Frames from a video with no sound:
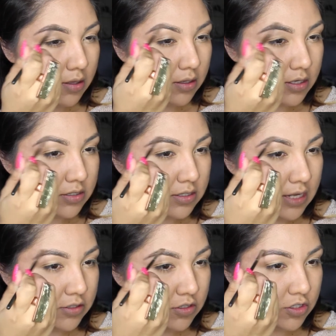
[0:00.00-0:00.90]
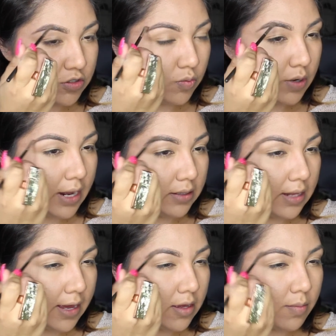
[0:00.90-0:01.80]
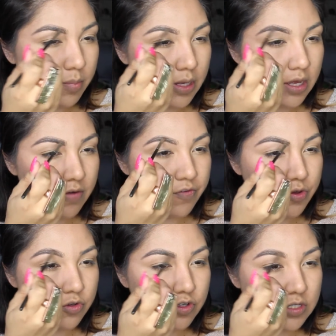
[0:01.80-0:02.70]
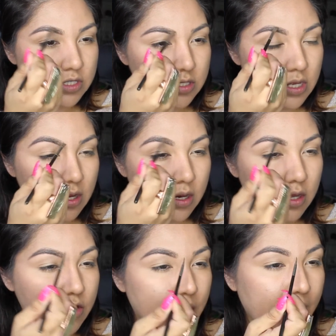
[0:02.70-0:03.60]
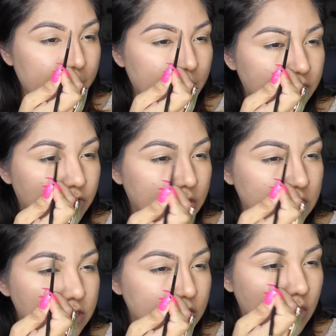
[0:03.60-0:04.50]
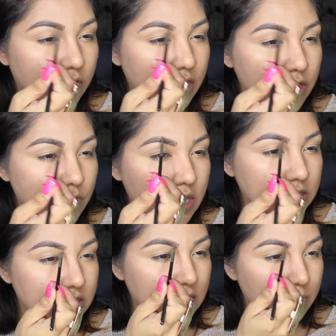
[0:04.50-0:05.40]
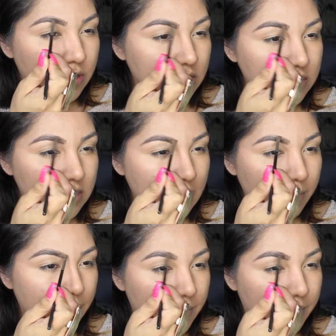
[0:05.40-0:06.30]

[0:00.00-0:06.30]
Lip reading: because that's just what I like. But if your eyebrows are good to go, then you can skip this step.